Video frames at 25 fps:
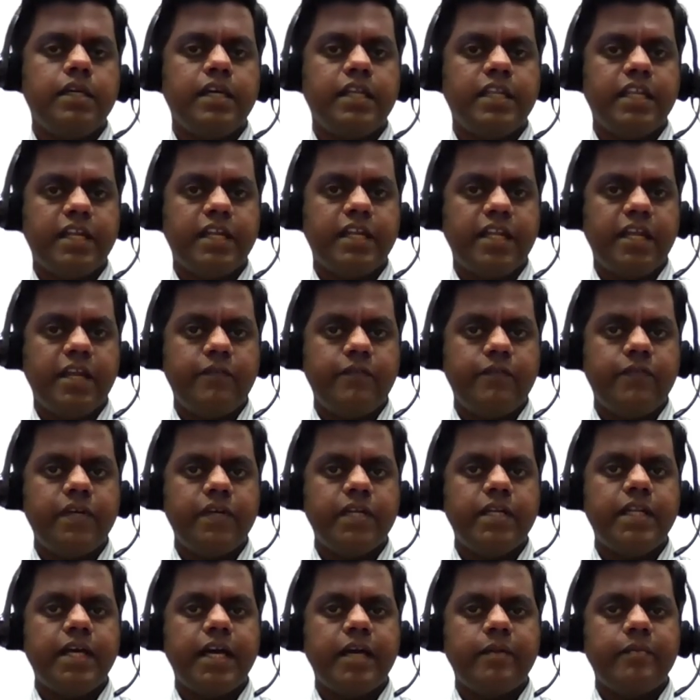in a 10
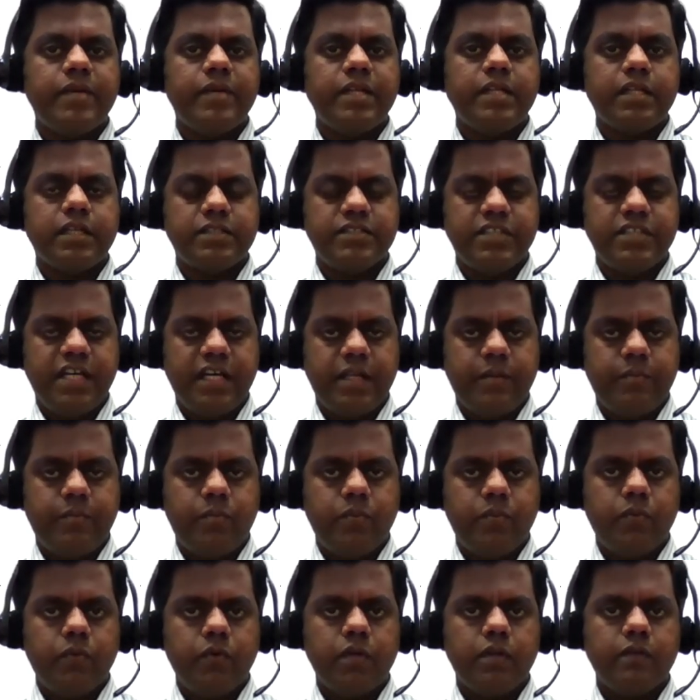feet diameter giant
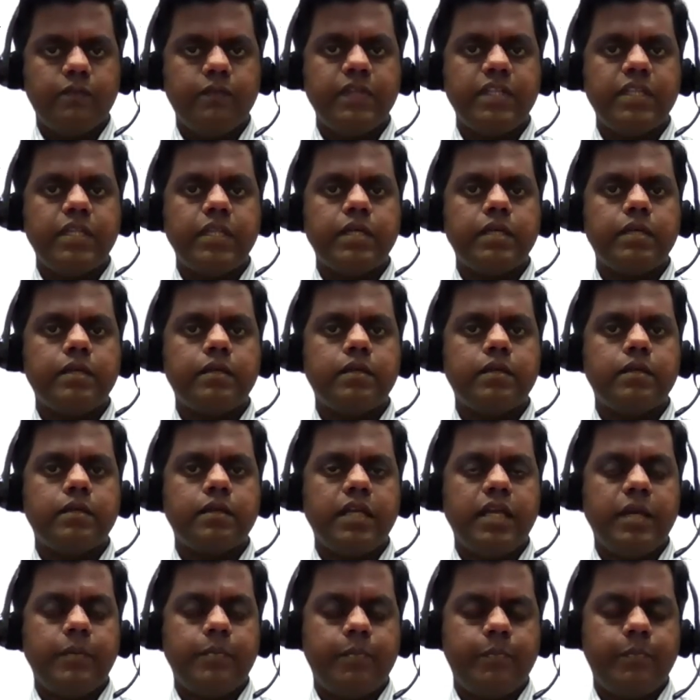pool with
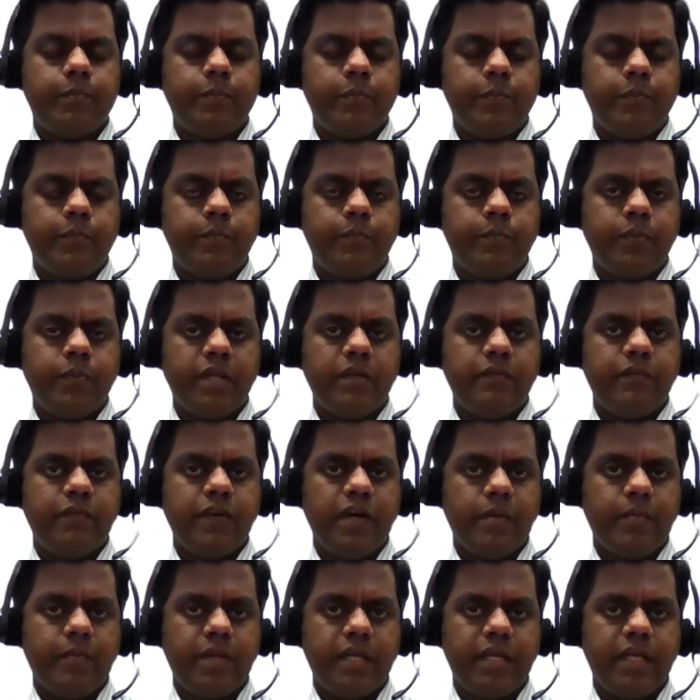a
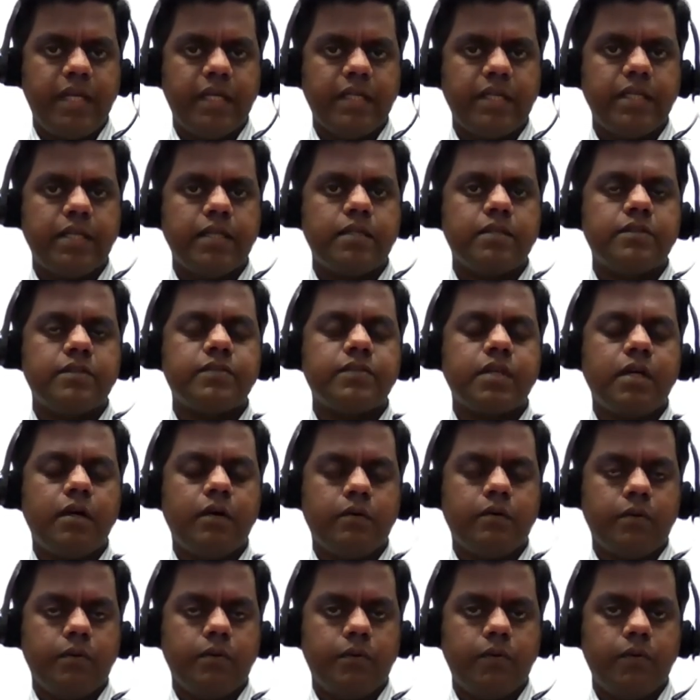prefabricated
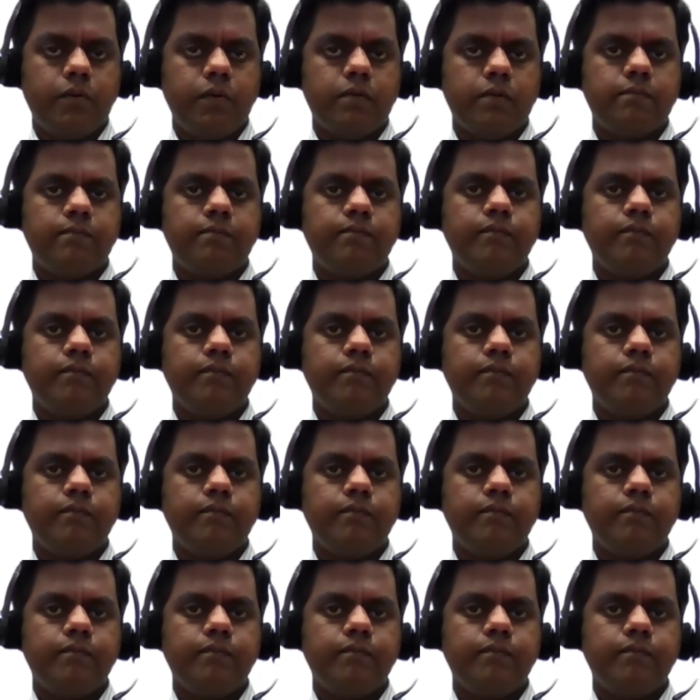scour hole.